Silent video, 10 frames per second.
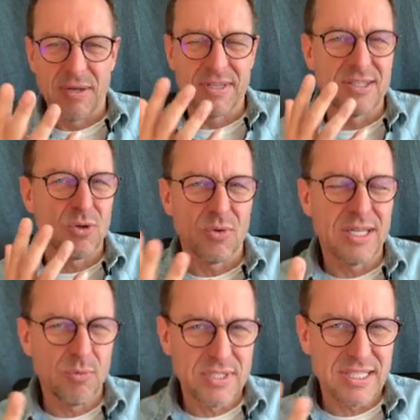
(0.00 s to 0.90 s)
So
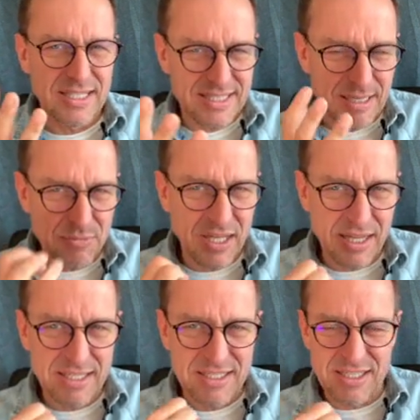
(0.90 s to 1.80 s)
it's something that
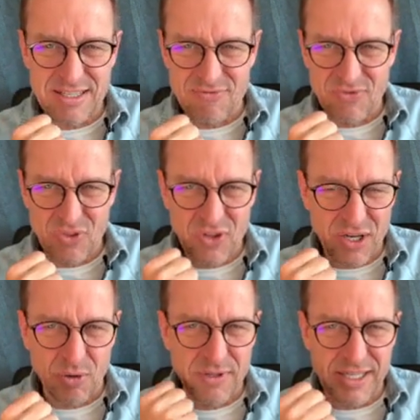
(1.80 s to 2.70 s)
is not
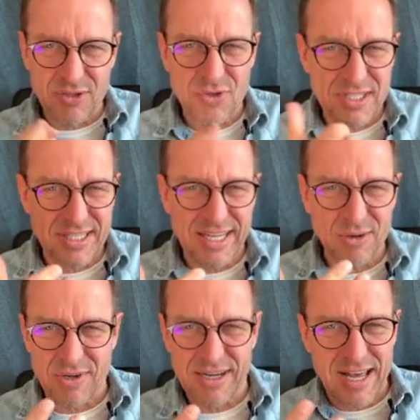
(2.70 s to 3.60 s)
only interesting
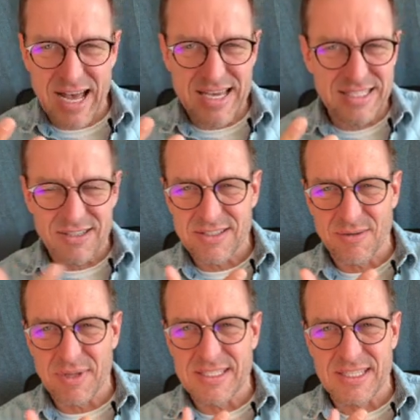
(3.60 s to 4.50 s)
or nice or
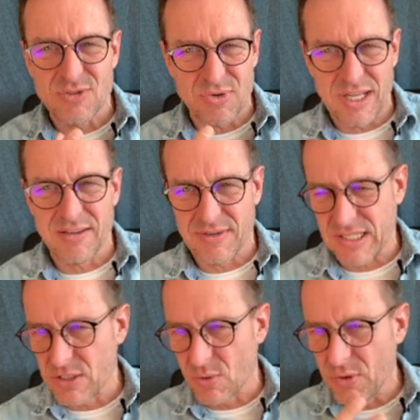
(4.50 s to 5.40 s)
something. It's relevant.
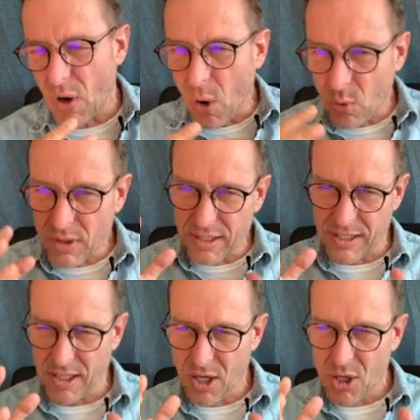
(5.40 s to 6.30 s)
So you
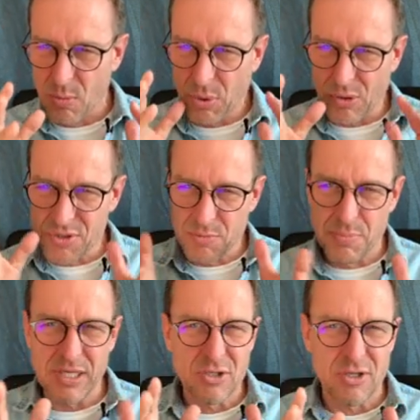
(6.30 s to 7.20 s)
only post
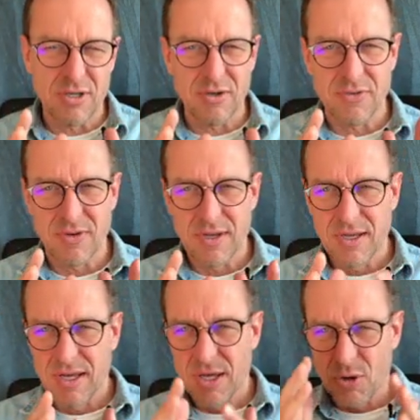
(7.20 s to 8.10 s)
pictures
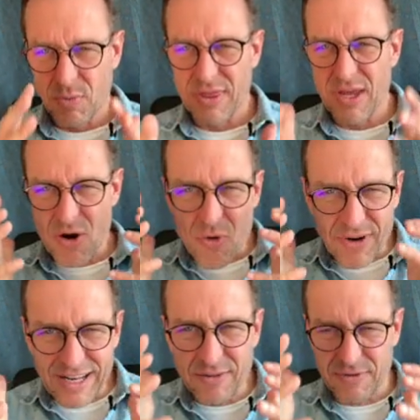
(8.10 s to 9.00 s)
when they are
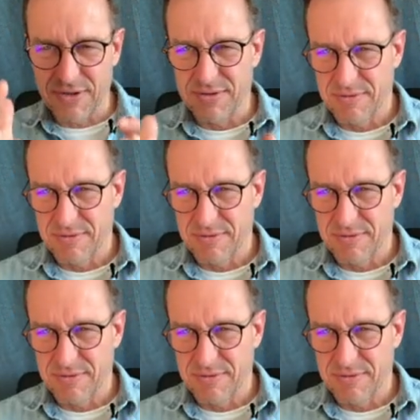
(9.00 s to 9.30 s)
relevant